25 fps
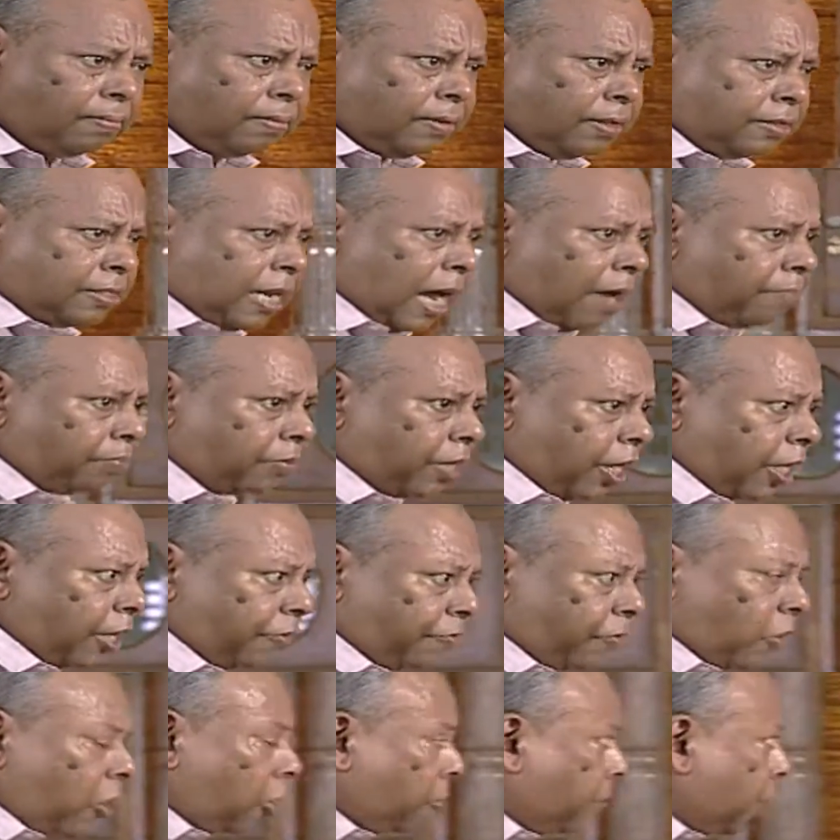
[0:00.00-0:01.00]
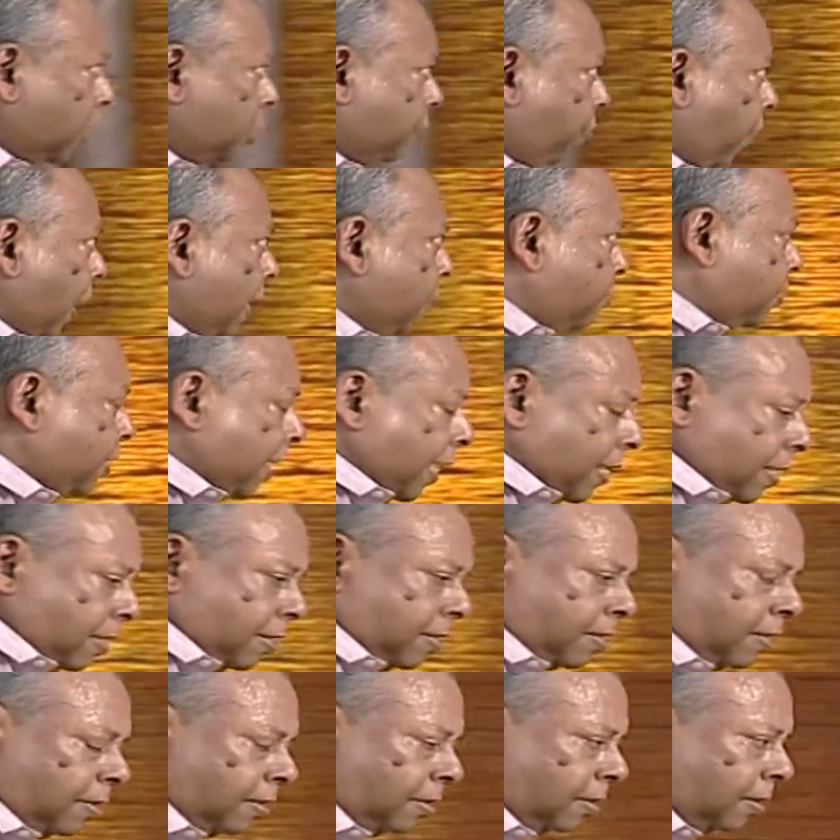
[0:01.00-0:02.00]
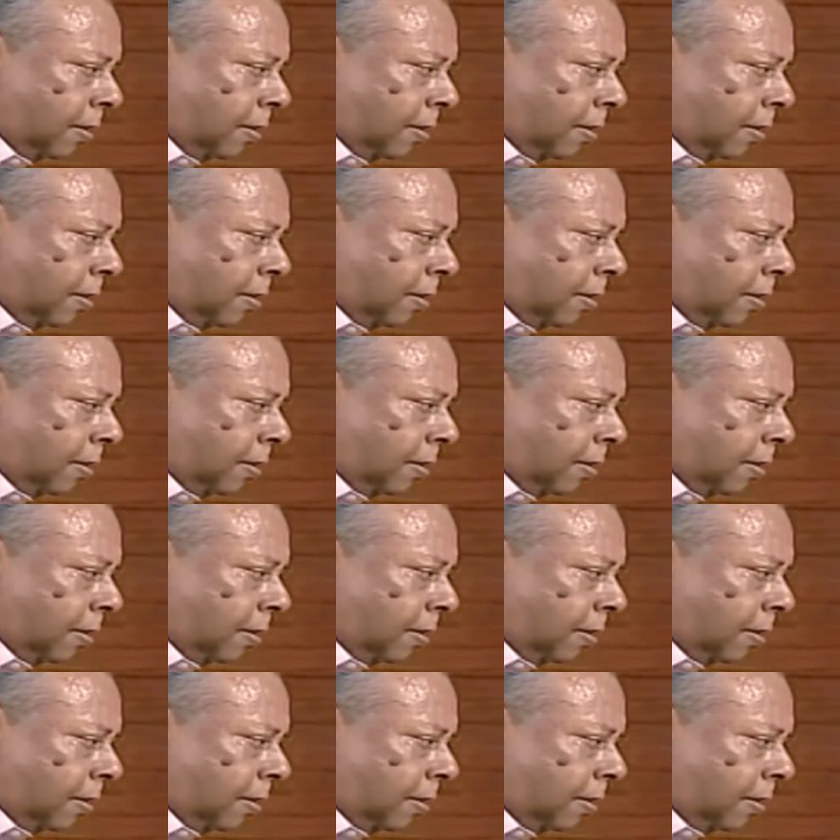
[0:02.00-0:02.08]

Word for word: Psalm 34, verse 5 says,